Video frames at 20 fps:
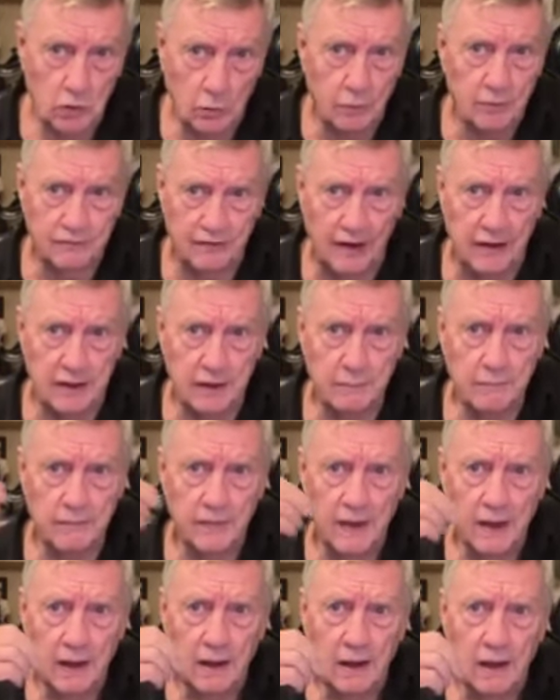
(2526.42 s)
you will find
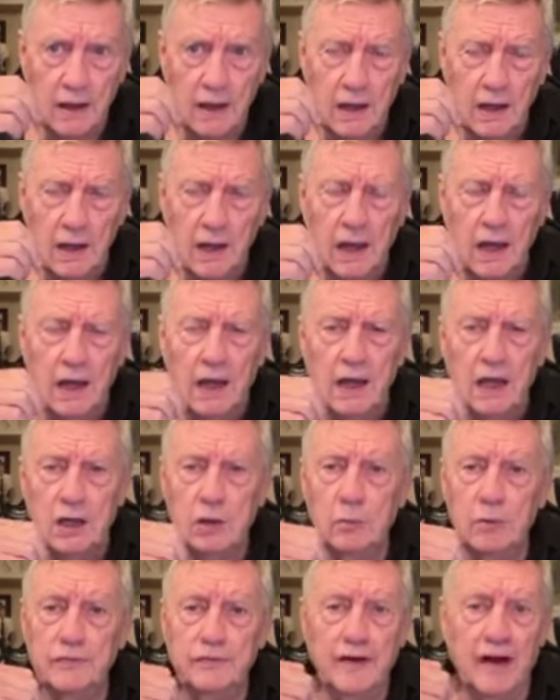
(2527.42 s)
them.
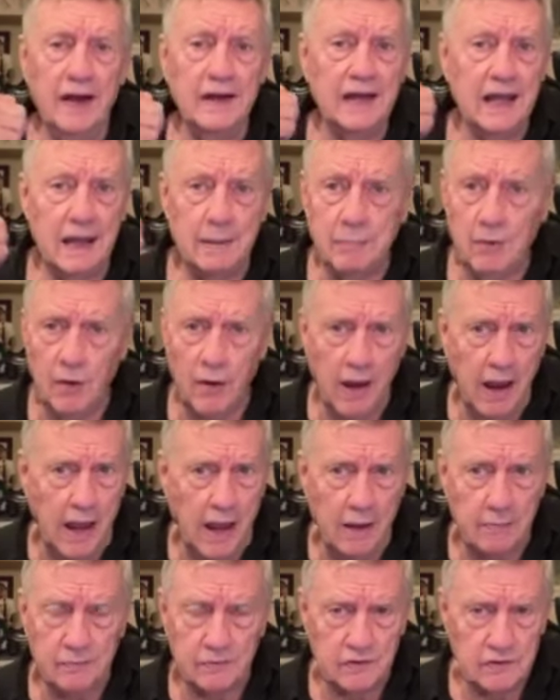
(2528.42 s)
You will find
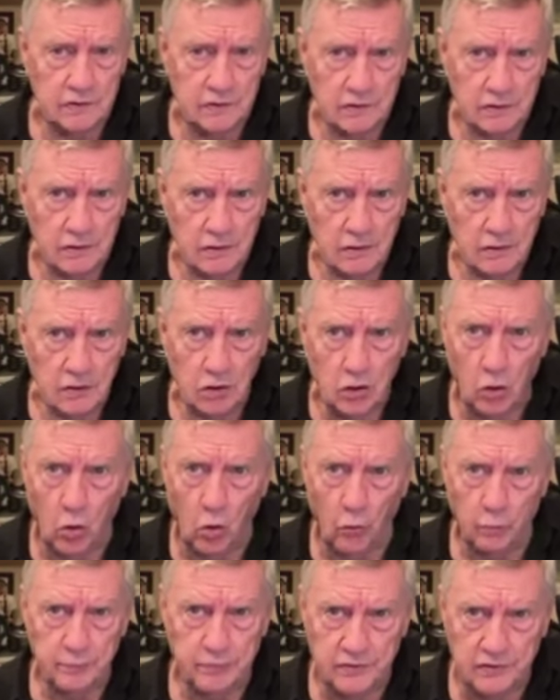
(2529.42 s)
Abraham's
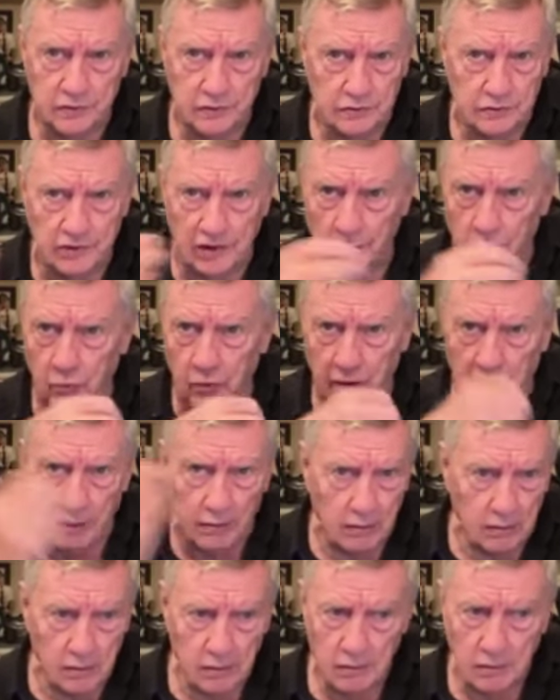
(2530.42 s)
corpse
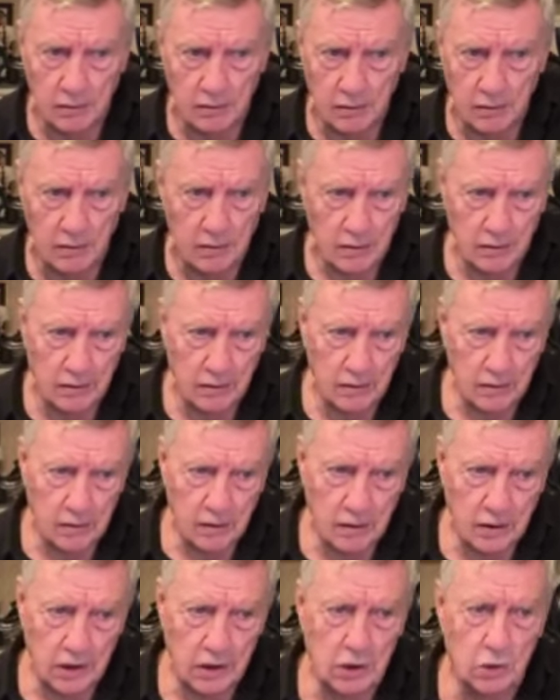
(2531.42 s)
somewhere.
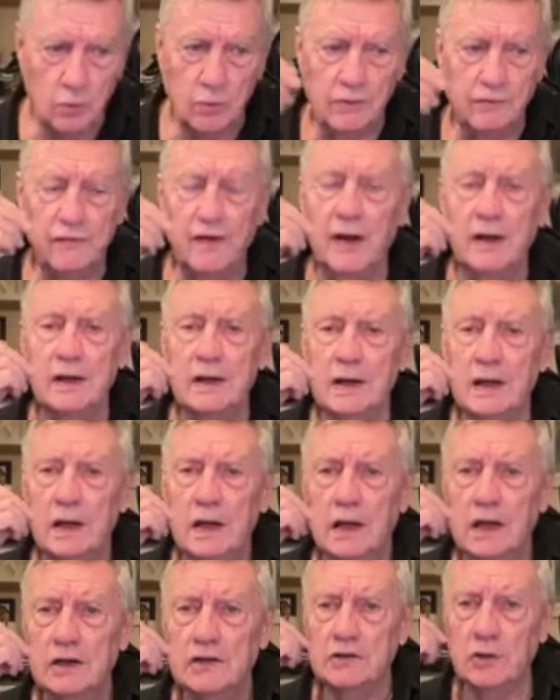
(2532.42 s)
You will
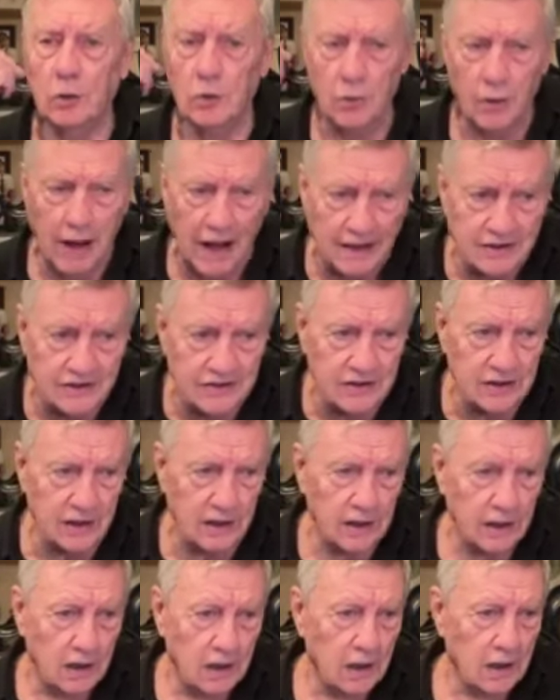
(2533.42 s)
find
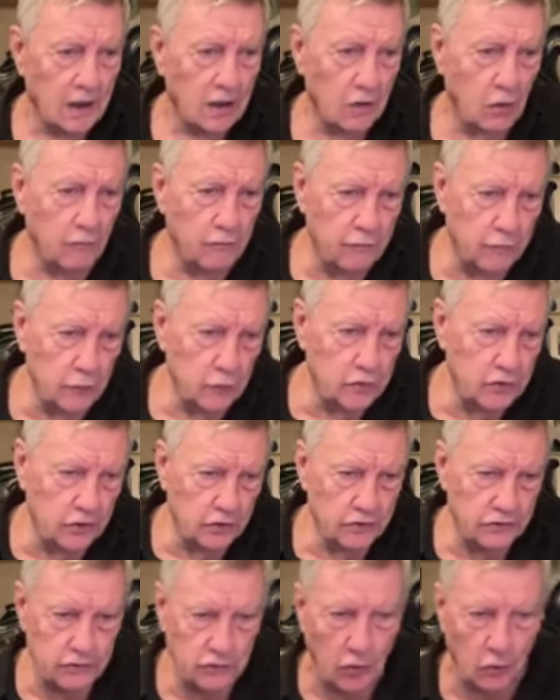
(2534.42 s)
Zoroaster,
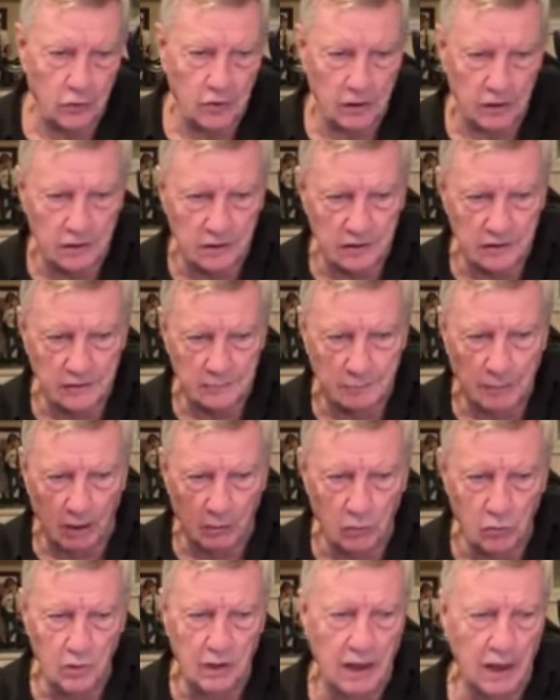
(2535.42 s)
Confucius, Socrates,
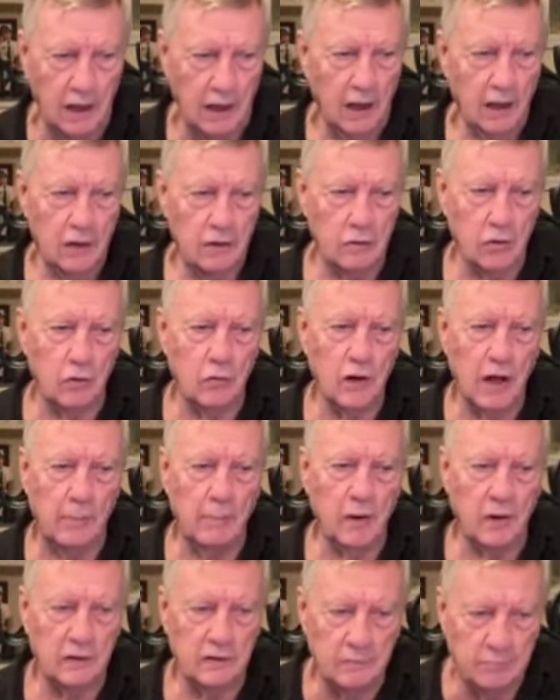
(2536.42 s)
Baula, Ron
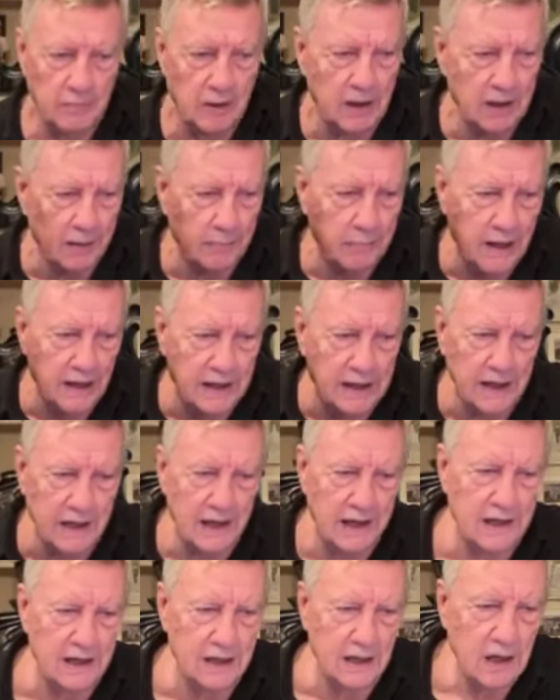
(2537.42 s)
Hubbard, Mary Baker
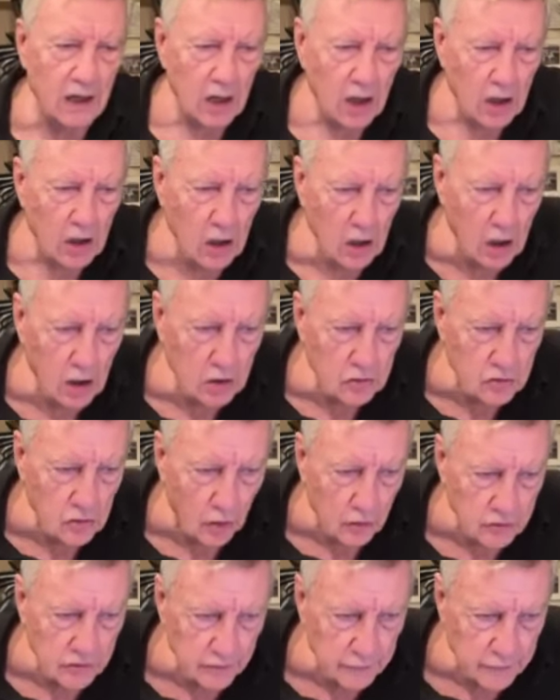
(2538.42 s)
Eddy,
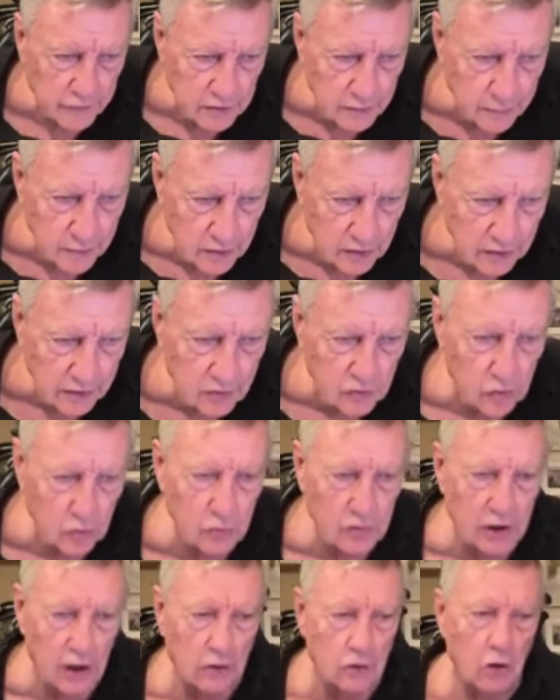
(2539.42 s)
Joseph Smith
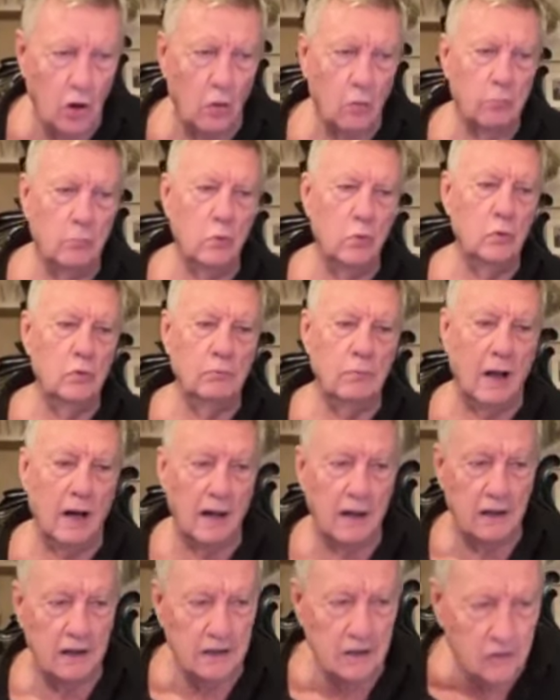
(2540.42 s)
Jr., Yong Moon,
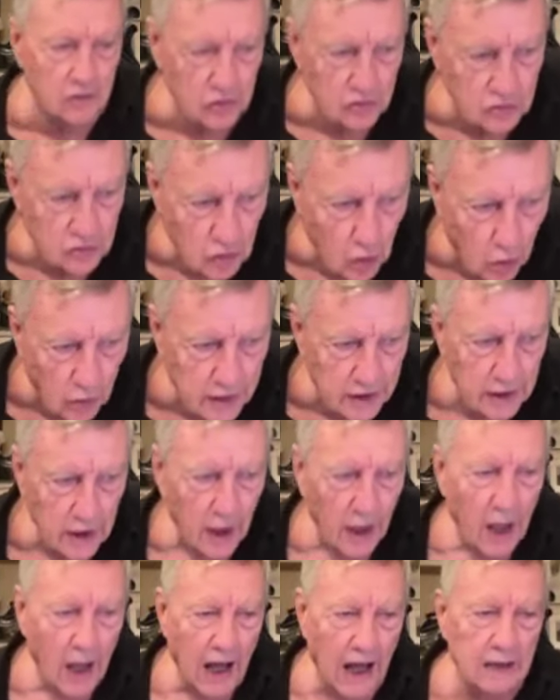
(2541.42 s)
Maharishi
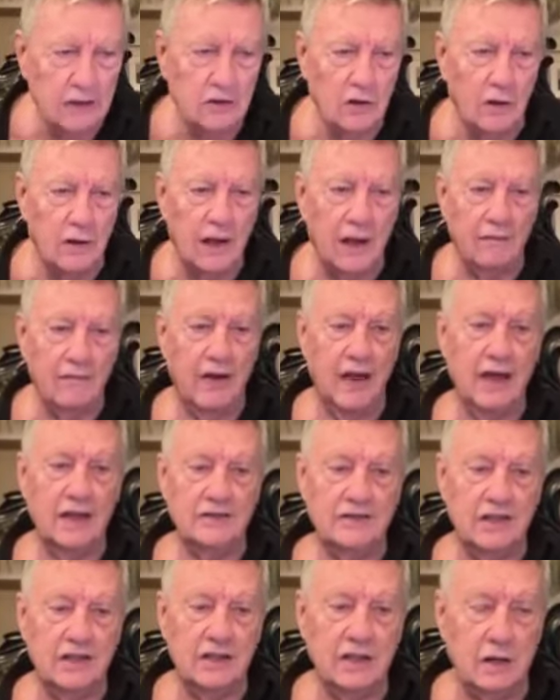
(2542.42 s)
Yogi, Anton
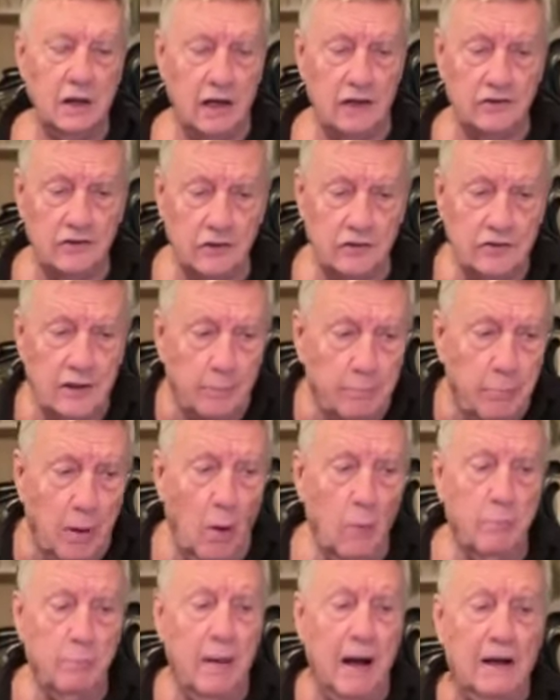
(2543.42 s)
LaVey, C.T. Russell's The
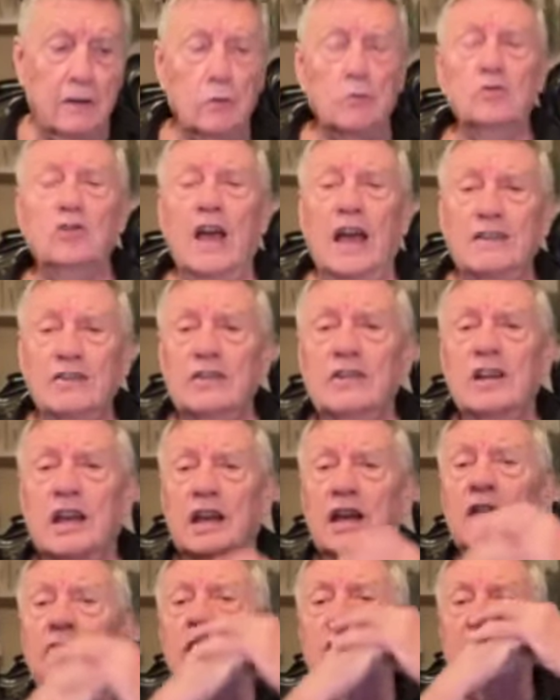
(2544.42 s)
Pope, Michael
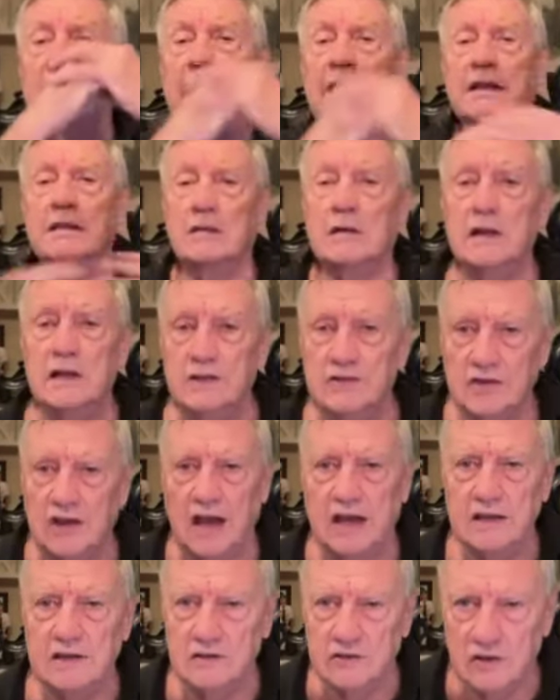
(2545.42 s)
Jackson, and every Catholic
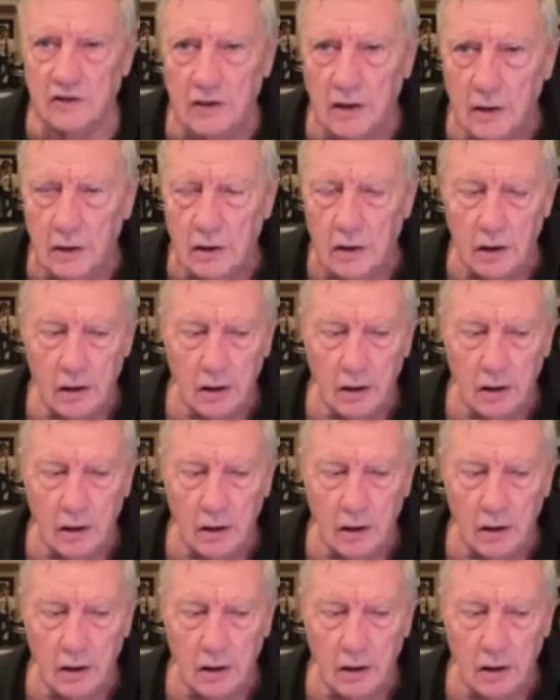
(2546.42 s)
saint